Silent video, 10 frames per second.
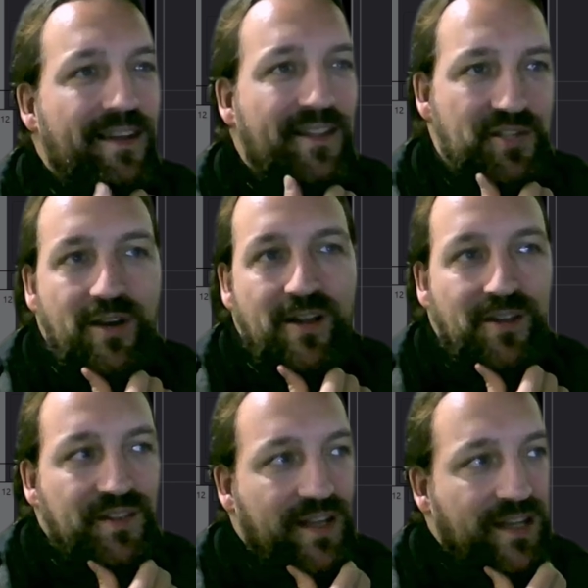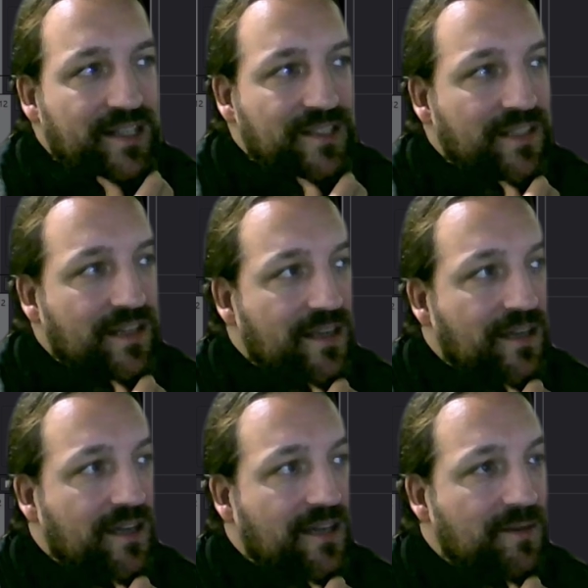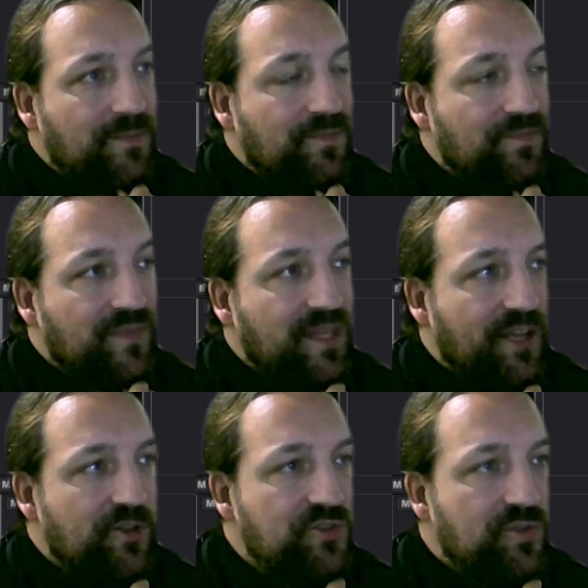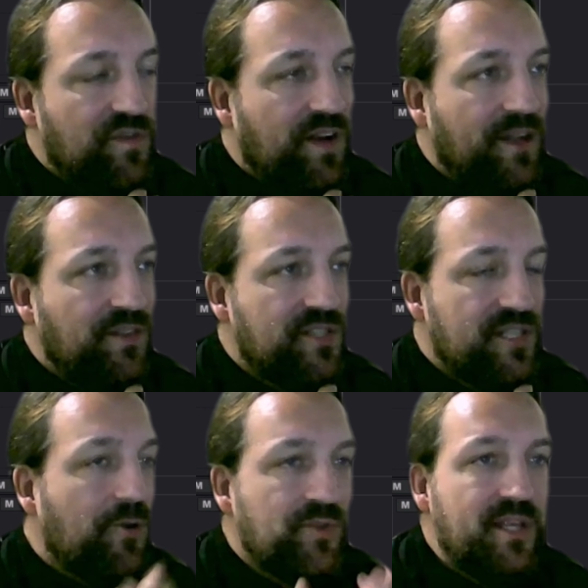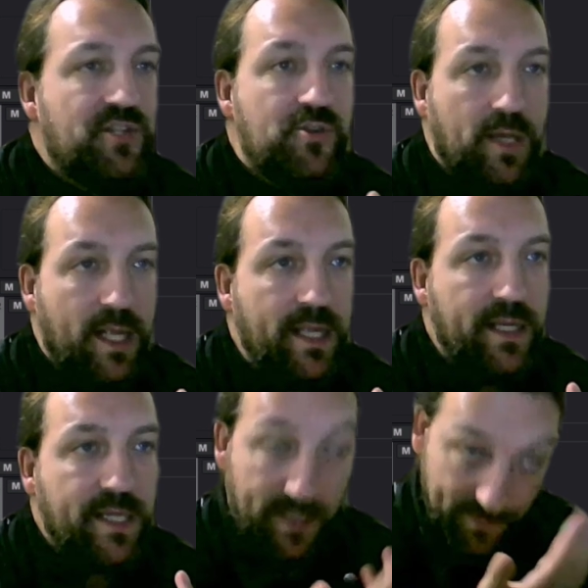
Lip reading: It's art, and yeah, you should find the sounds that you like,